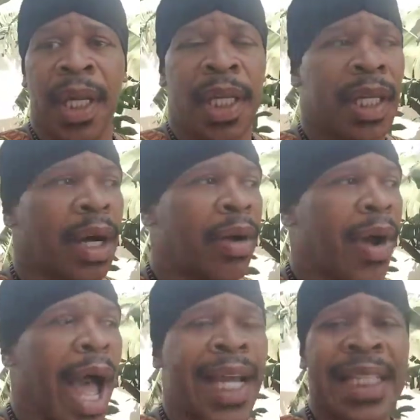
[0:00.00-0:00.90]

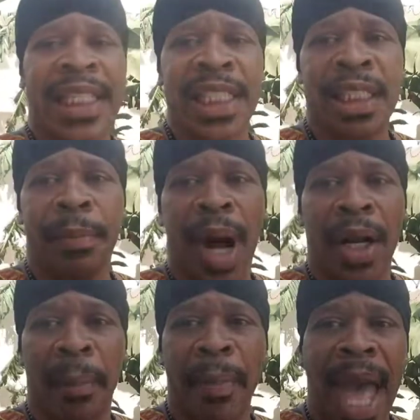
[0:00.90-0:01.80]
I could just
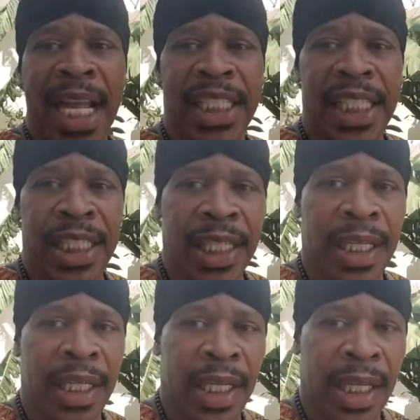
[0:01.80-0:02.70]
about imagine
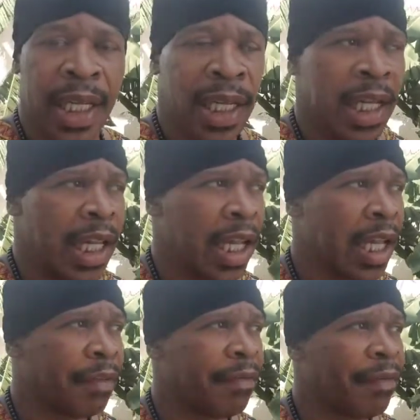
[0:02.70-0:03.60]

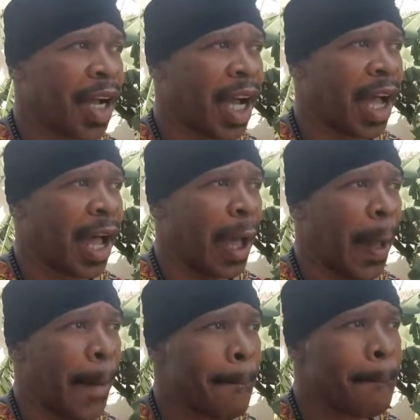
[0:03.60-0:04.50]
if,
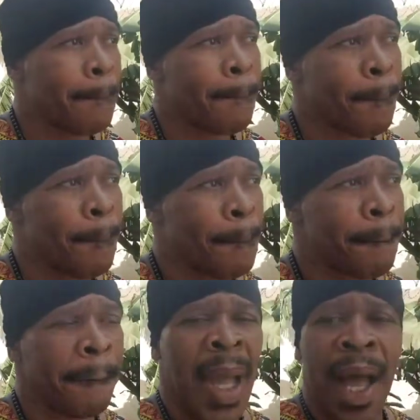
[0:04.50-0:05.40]

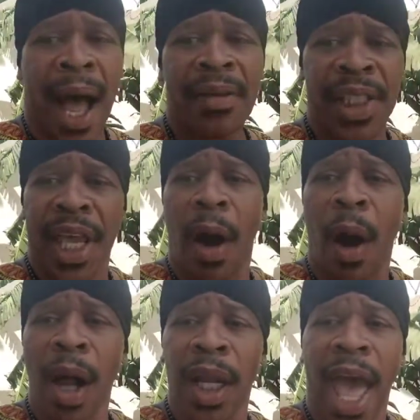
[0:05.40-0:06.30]
I'll say
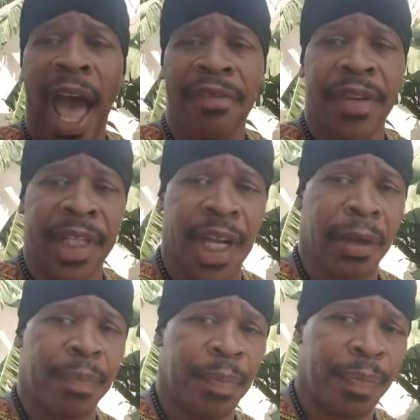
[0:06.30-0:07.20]
all of Africa
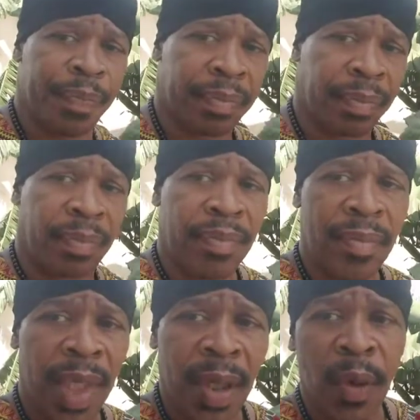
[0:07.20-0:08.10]

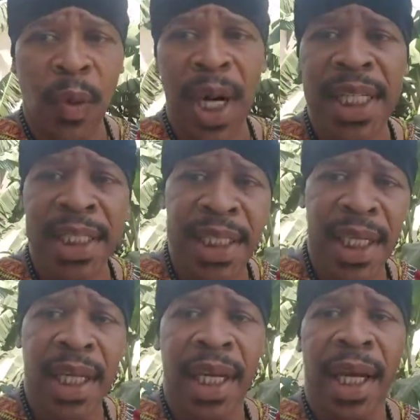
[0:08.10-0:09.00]
was
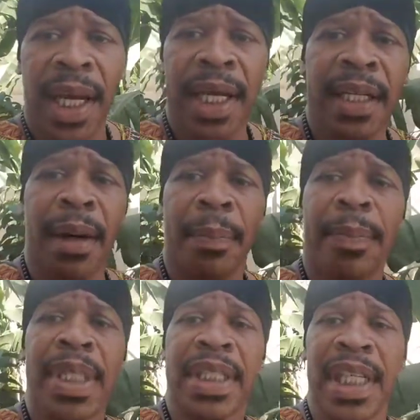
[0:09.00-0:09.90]
in a
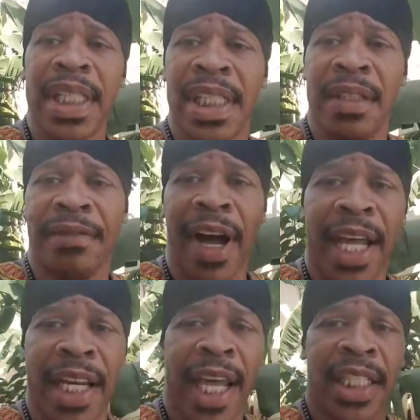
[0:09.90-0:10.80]
position
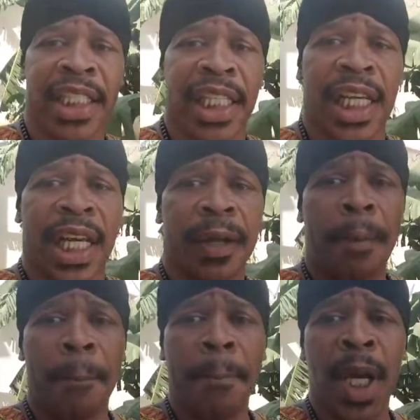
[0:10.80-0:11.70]
financially
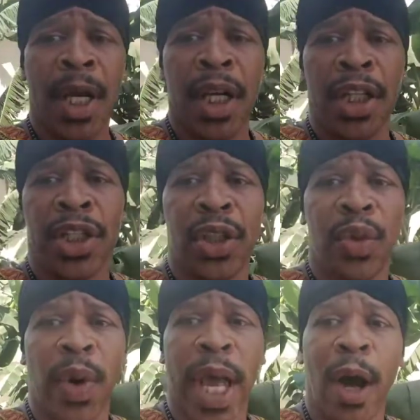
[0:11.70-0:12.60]

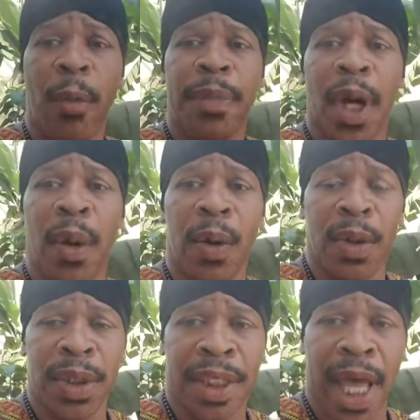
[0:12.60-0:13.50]
to help
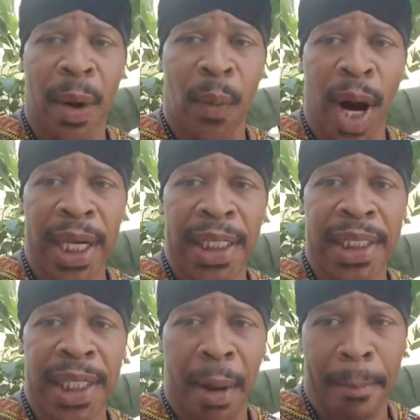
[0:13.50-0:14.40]
those that wanted
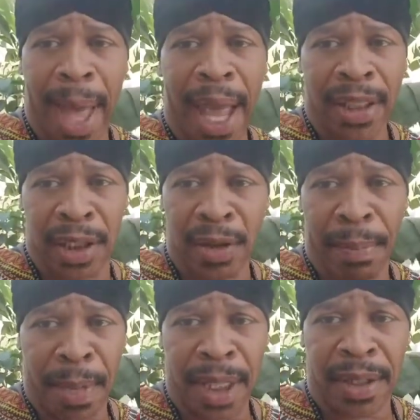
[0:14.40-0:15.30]
to come back to
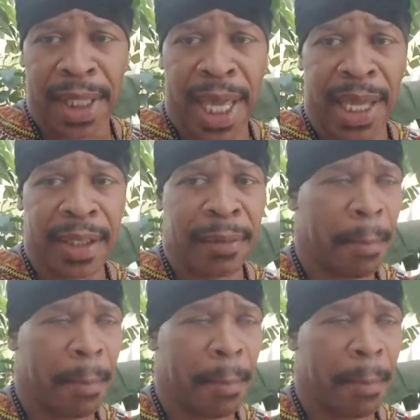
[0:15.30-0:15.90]
the motherland.